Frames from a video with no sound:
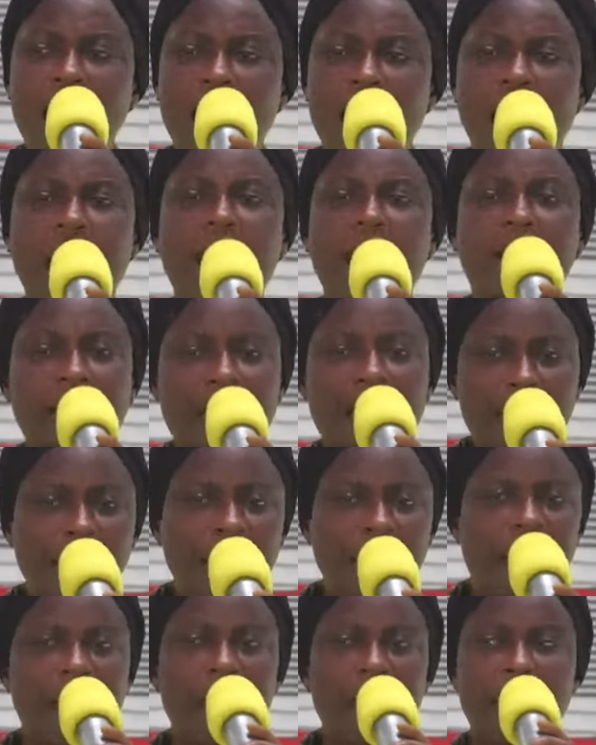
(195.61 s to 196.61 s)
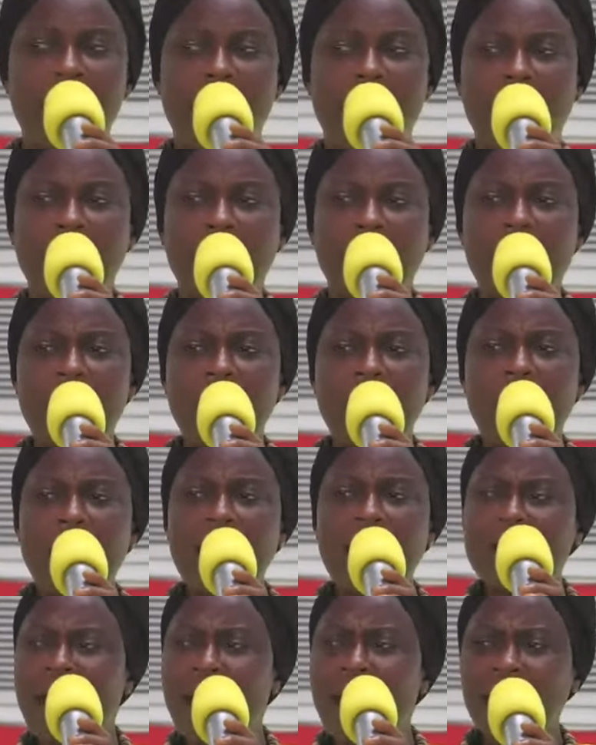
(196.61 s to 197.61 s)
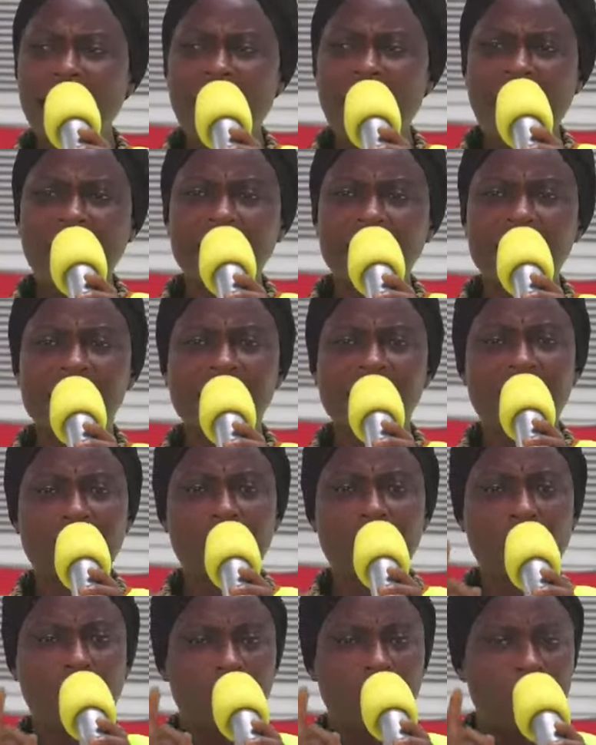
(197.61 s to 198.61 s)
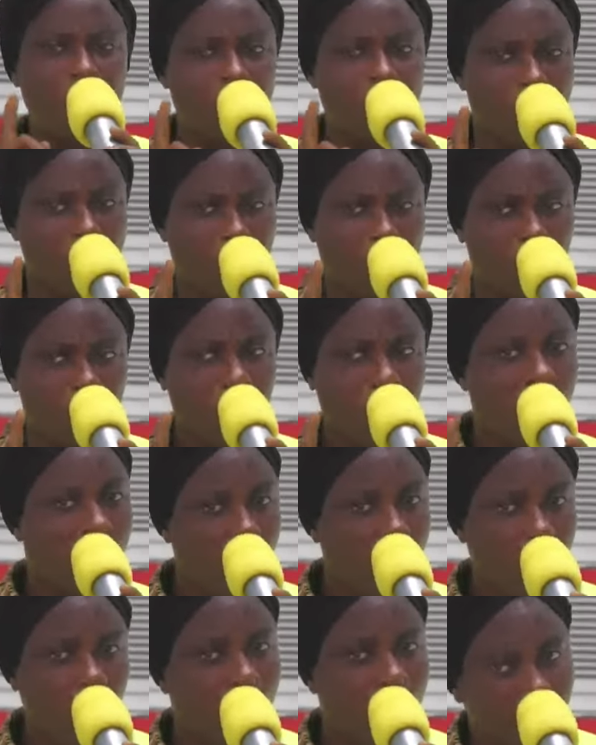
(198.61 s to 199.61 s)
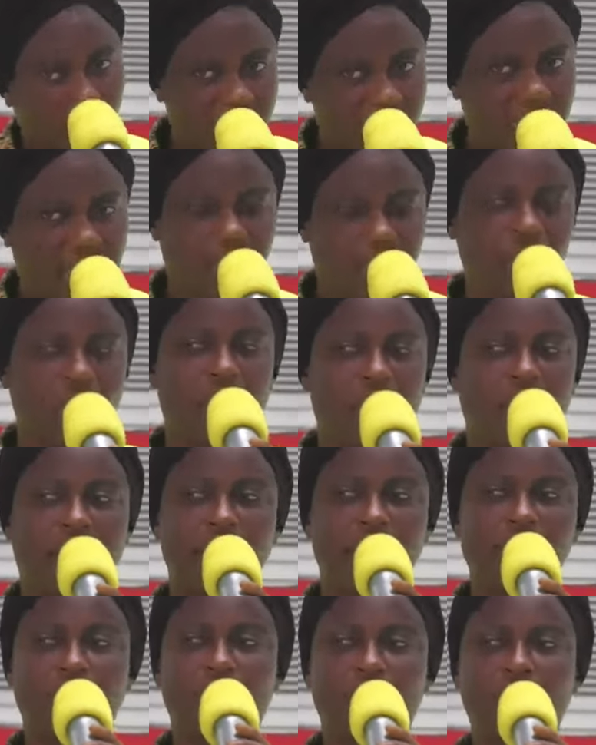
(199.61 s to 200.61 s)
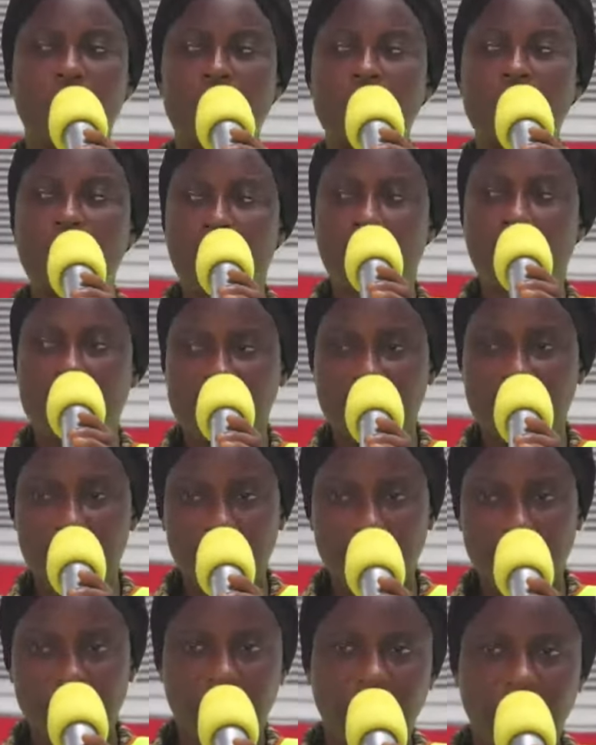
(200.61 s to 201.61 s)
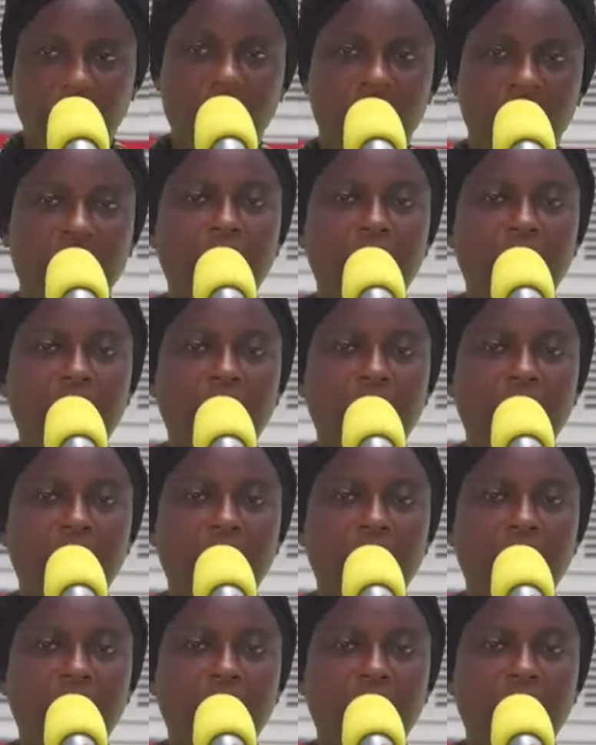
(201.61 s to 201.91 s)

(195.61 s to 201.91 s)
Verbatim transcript: I claimed amen. And that night, he said, You wee once or not at all at all. I said, Okay.